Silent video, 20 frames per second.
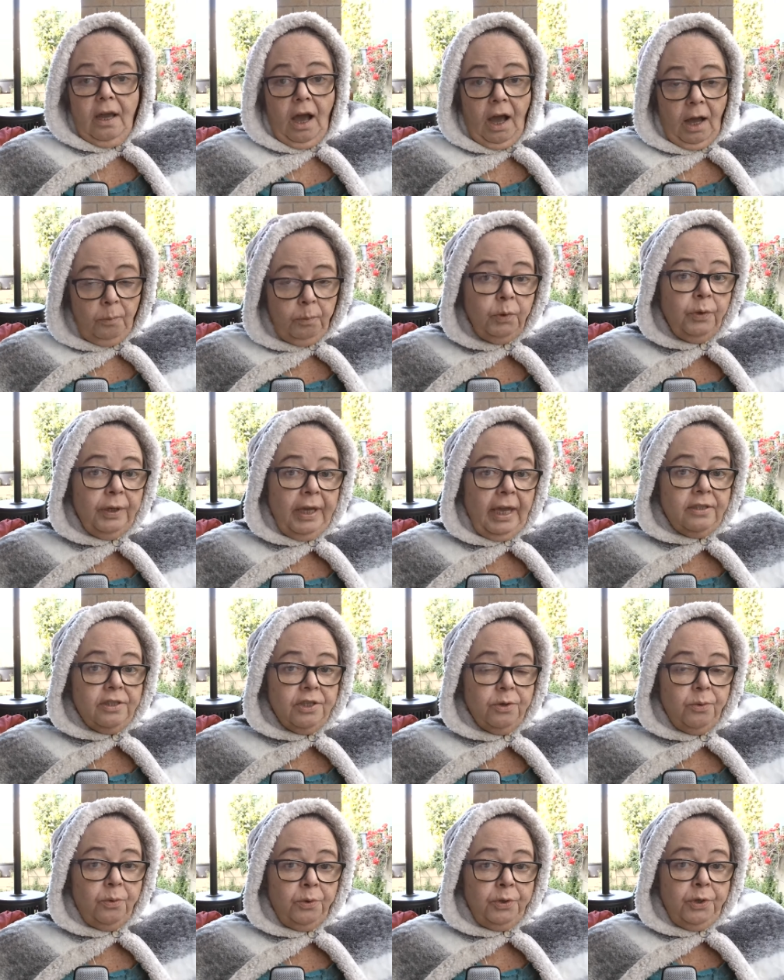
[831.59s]
I will get
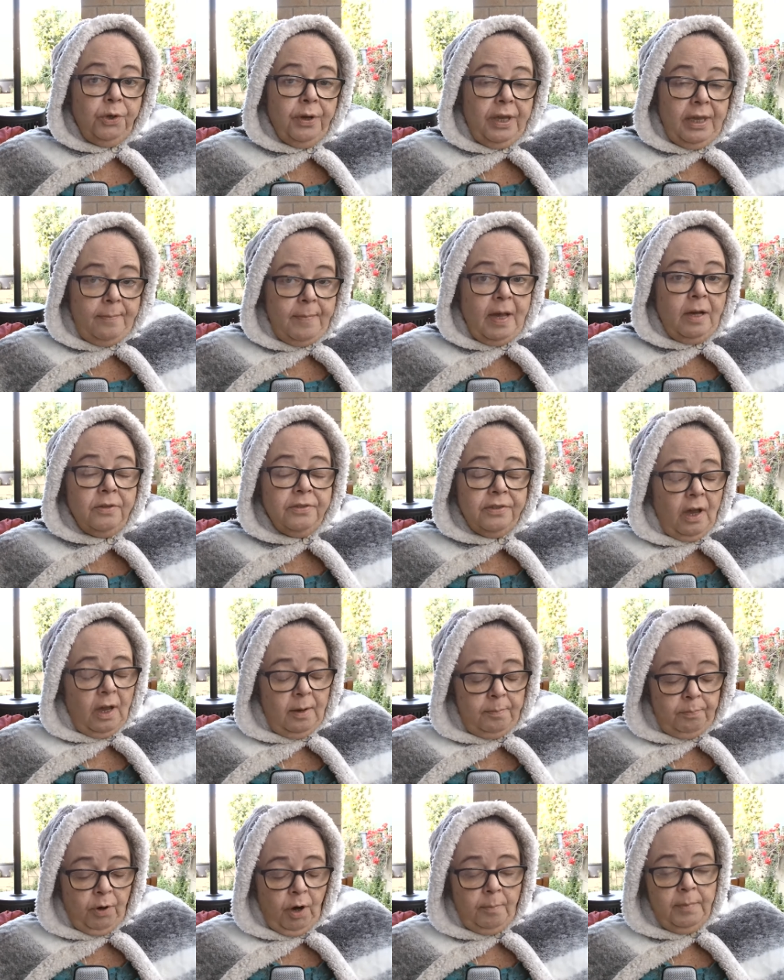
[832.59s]
to all your emails,
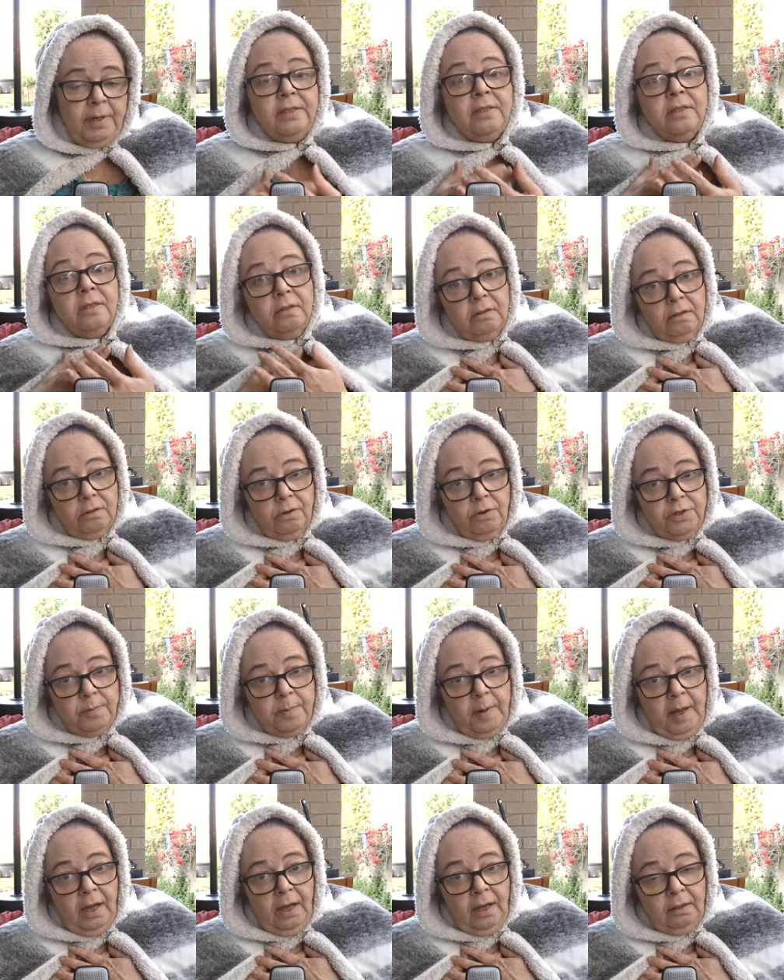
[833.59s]
I promise. Cross
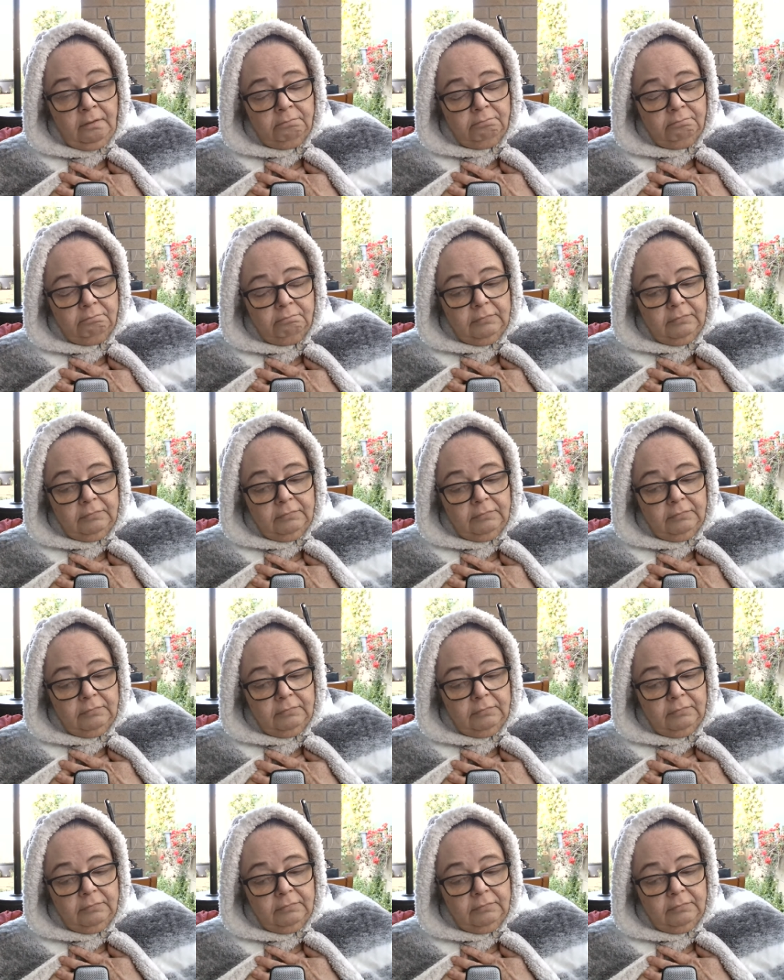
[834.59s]
my heart.